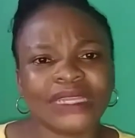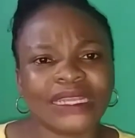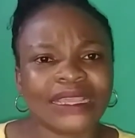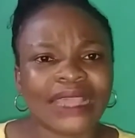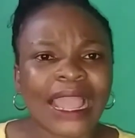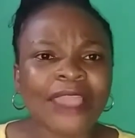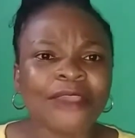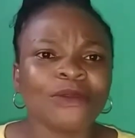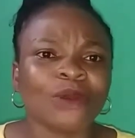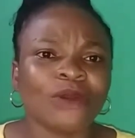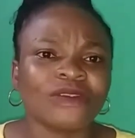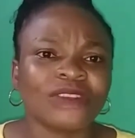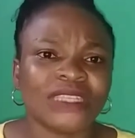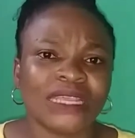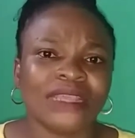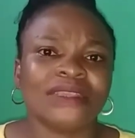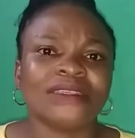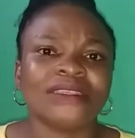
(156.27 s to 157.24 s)
kind of
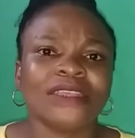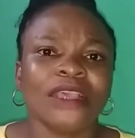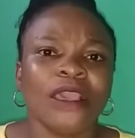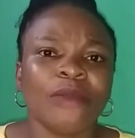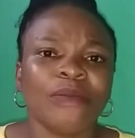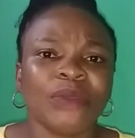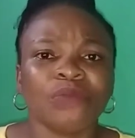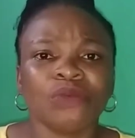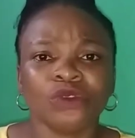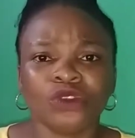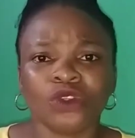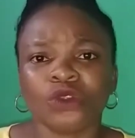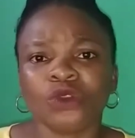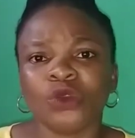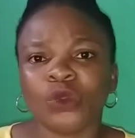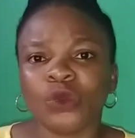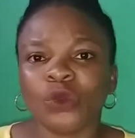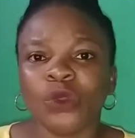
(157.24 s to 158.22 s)
things people
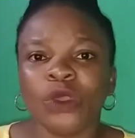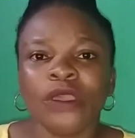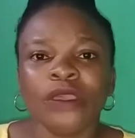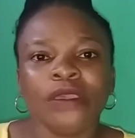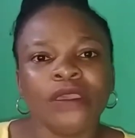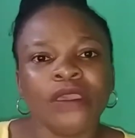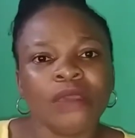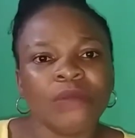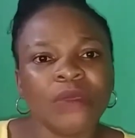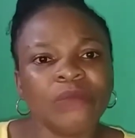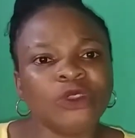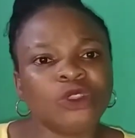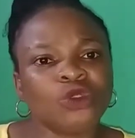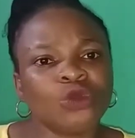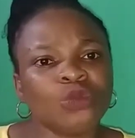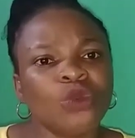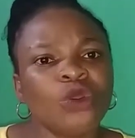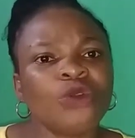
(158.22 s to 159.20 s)
don't know. Maybe
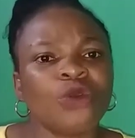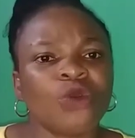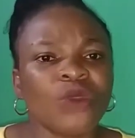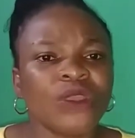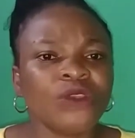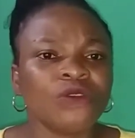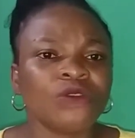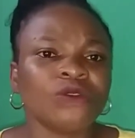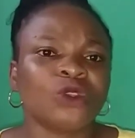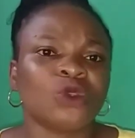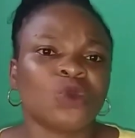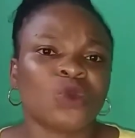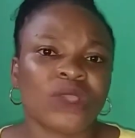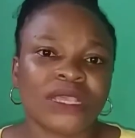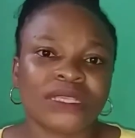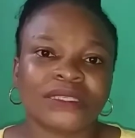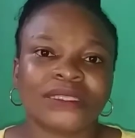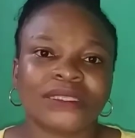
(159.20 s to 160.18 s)
tomorrow when those
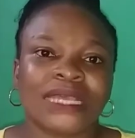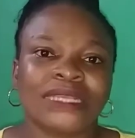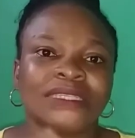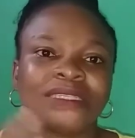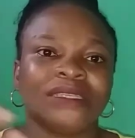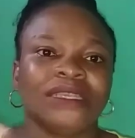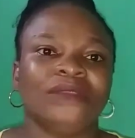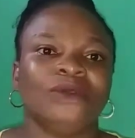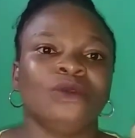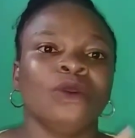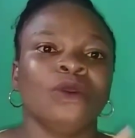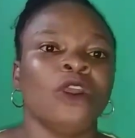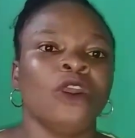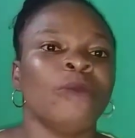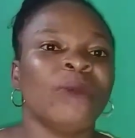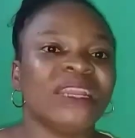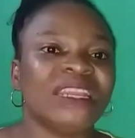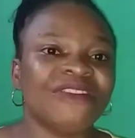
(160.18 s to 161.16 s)
guys start, you know,
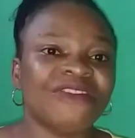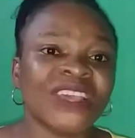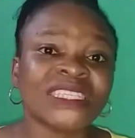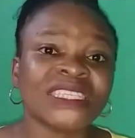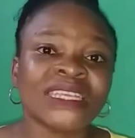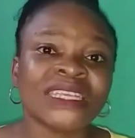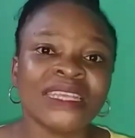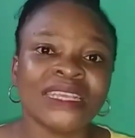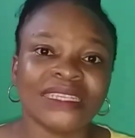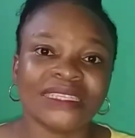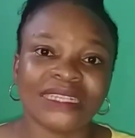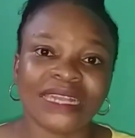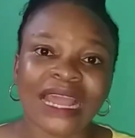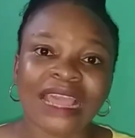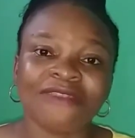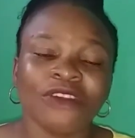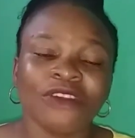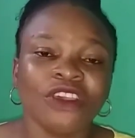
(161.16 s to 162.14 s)
manifesting his
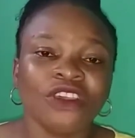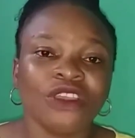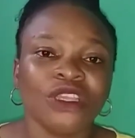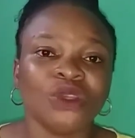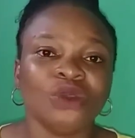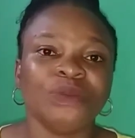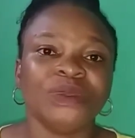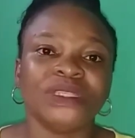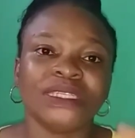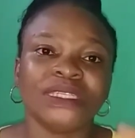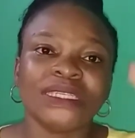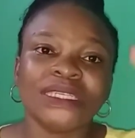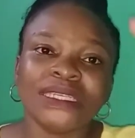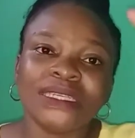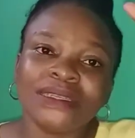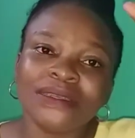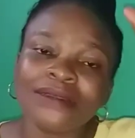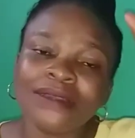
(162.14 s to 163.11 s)
life, he'll be
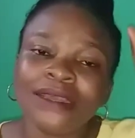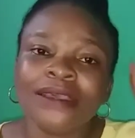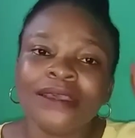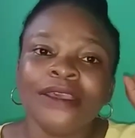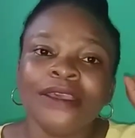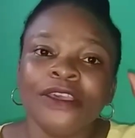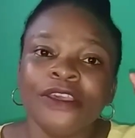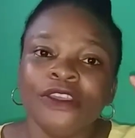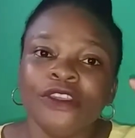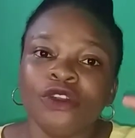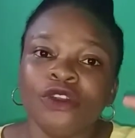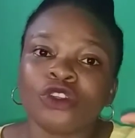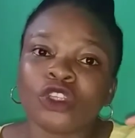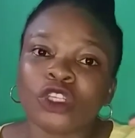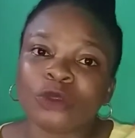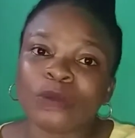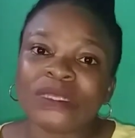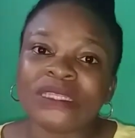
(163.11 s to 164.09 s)
thinking, you know,
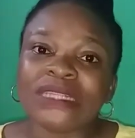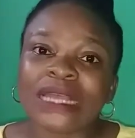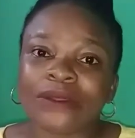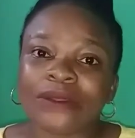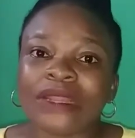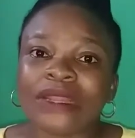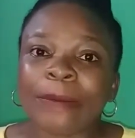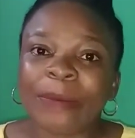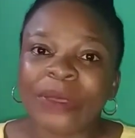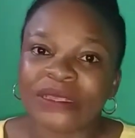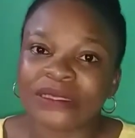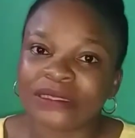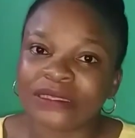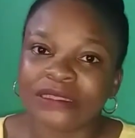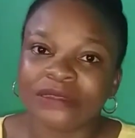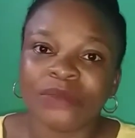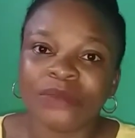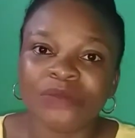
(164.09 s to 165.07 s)
suspecting another
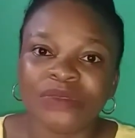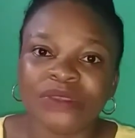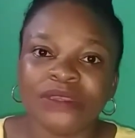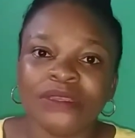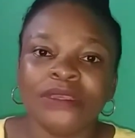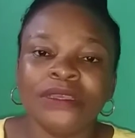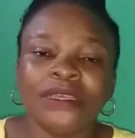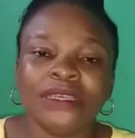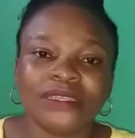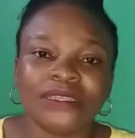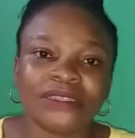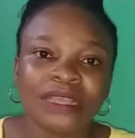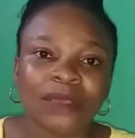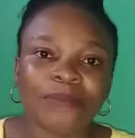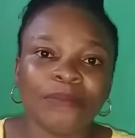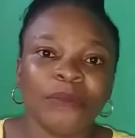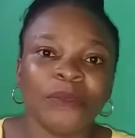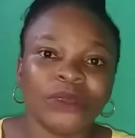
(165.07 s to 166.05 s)
person, maybe his
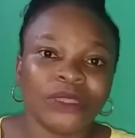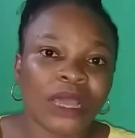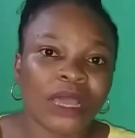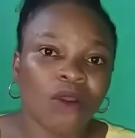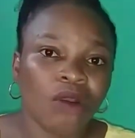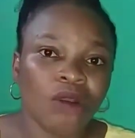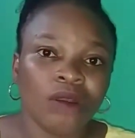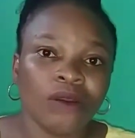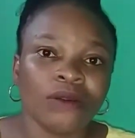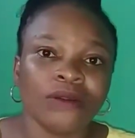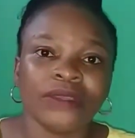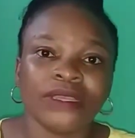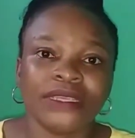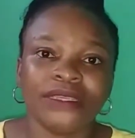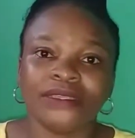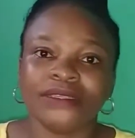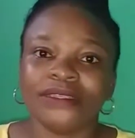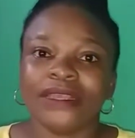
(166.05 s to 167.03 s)
stepmother or
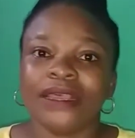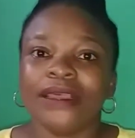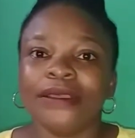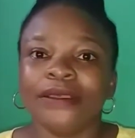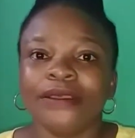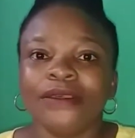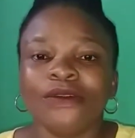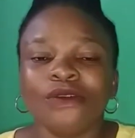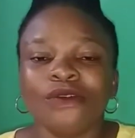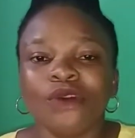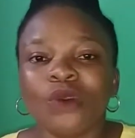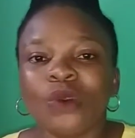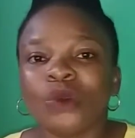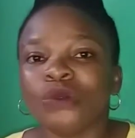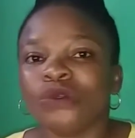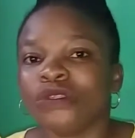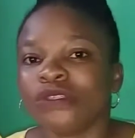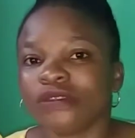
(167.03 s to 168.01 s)
his
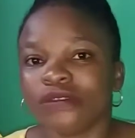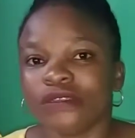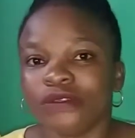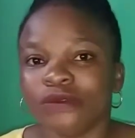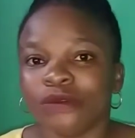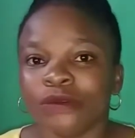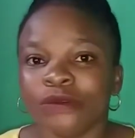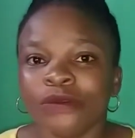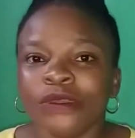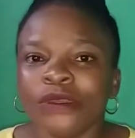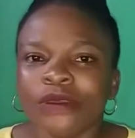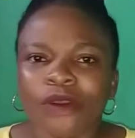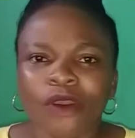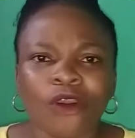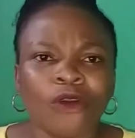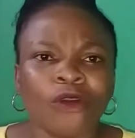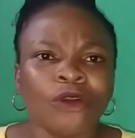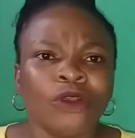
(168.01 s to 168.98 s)
old, you know,
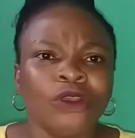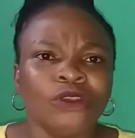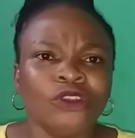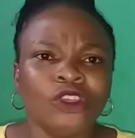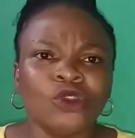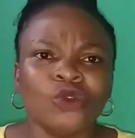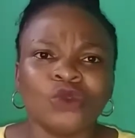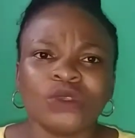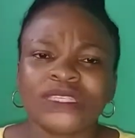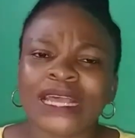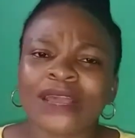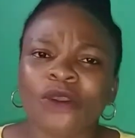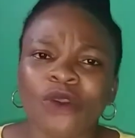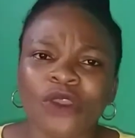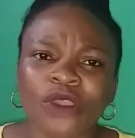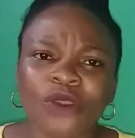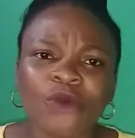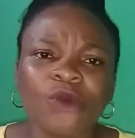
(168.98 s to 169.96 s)
or he'll
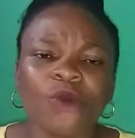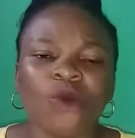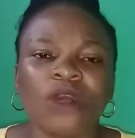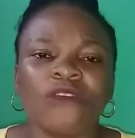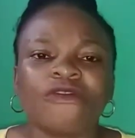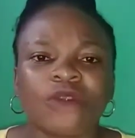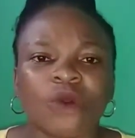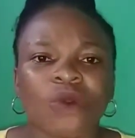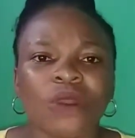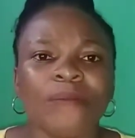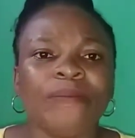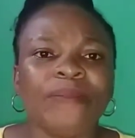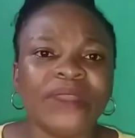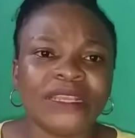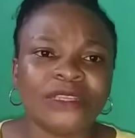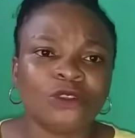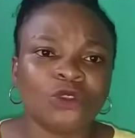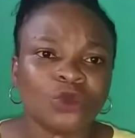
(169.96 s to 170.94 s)
start going from one
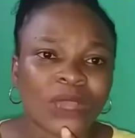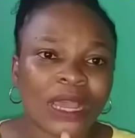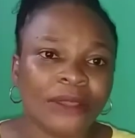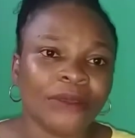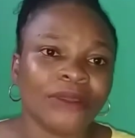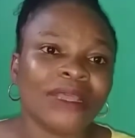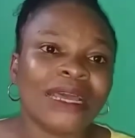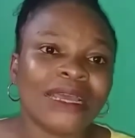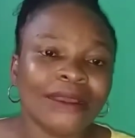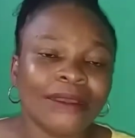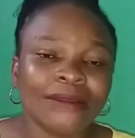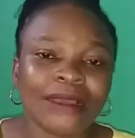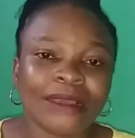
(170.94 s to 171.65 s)
place to another.